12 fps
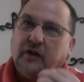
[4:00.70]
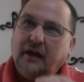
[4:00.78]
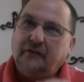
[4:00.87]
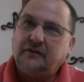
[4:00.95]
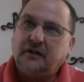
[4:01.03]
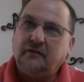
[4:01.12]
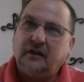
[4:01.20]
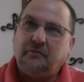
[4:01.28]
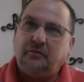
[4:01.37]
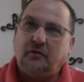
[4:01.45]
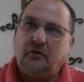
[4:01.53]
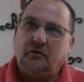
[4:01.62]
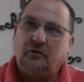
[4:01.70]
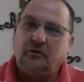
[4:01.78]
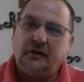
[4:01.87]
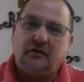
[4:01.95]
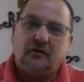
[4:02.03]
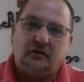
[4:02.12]
have to come to that point where we
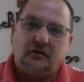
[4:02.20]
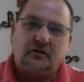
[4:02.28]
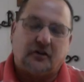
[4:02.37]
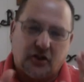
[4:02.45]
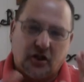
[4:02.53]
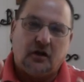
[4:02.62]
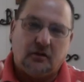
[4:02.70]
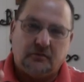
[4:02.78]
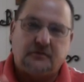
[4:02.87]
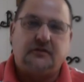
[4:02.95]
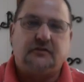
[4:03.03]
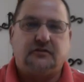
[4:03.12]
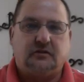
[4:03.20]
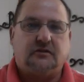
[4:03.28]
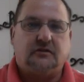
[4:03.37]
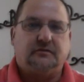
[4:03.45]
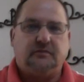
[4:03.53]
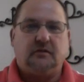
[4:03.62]
no longer come to
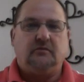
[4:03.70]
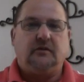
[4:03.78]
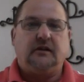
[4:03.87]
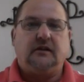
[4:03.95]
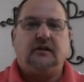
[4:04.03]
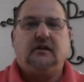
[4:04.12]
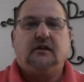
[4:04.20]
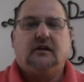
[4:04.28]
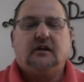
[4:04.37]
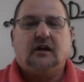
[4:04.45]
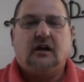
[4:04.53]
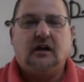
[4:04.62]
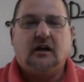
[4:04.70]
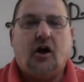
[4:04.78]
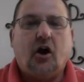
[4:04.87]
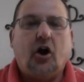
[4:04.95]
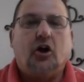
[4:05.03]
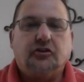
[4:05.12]
church, but we
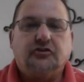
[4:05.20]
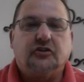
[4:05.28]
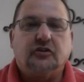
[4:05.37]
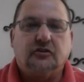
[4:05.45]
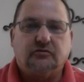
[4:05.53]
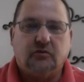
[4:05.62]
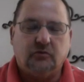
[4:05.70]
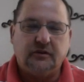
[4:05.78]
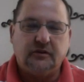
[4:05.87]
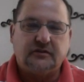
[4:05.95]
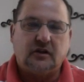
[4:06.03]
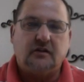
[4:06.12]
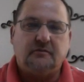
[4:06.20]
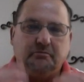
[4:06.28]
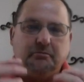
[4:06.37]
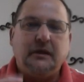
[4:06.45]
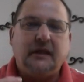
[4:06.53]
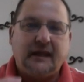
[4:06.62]
are church, where we
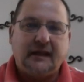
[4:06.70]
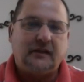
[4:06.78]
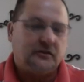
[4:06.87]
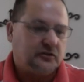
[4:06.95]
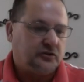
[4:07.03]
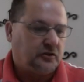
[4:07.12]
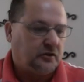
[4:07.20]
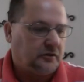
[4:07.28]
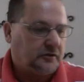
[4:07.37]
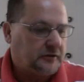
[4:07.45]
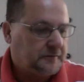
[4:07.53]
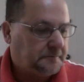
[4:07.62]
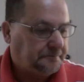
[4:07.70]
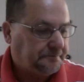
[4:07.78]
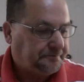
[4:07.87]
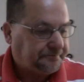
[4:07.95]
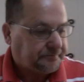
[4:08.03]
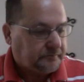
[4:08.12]
start being church.
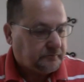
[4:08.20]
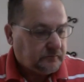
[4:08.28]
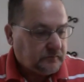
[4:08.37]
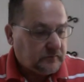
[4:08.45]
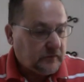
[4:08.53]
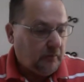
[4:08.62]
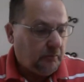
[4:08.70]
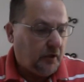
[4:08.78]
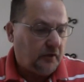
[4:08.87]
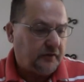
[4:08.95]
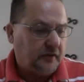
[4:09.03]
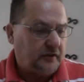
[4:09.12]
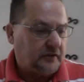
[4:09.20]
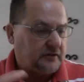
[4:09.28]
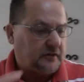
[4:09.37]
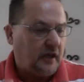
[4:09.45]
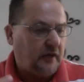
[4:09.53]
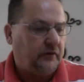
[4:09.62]
And Paul says it's
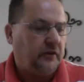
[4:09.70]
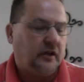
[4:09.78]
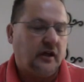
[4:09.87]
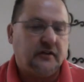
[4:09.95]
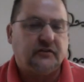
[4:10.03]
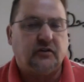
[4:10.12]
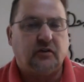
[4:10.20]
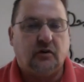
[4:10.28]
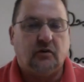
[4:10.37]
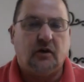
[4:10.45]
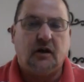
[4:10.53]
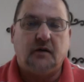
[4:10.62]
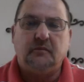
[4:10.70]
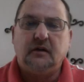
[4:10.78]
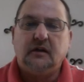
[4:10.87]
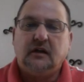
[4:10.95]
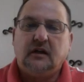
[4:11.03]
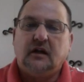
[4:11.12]
time for you guys to grow up,
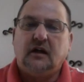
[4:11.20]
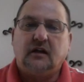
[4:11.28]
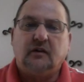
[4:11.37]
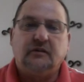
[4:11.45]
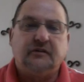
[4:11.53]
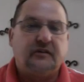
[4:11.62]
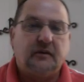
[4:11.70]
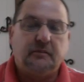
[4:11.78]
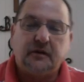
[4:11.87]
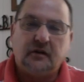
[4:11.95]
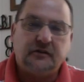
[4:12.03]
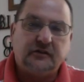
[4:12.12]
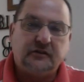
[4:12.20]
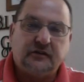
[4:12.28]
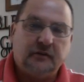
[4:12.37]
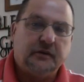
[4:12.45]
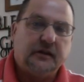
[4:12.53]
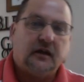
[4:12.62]
quit sipping on your
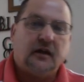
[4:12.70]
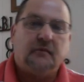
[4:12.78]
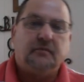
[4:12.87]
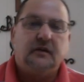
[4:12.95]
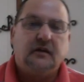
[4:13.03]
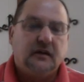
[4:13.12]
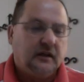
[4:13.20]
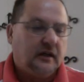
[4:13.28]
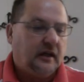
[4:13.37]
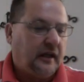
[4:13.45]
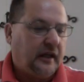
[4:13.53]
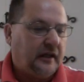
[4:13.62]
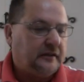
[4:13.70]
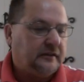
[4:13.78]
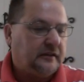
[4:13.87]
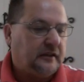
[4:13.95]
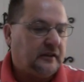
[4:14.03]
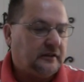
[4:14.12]
sippy cup, and
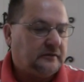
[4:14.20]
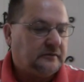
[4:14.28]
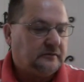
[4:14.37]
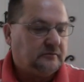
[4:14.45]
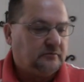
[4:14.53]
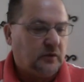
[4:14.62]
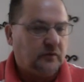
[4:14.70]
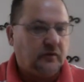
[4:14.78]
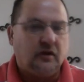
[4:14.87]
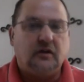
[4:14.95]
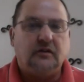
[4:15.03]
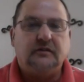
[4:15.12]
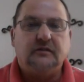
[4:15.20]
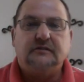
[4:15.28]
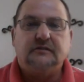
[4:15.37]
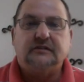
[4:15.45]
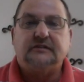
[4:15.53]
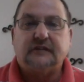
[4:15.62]
move on
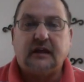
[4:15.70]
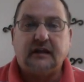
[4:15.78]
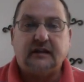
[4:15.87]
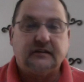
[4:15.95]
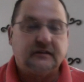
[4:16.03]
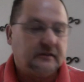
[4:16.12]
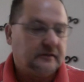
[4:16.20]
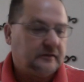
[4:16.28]
to steaks.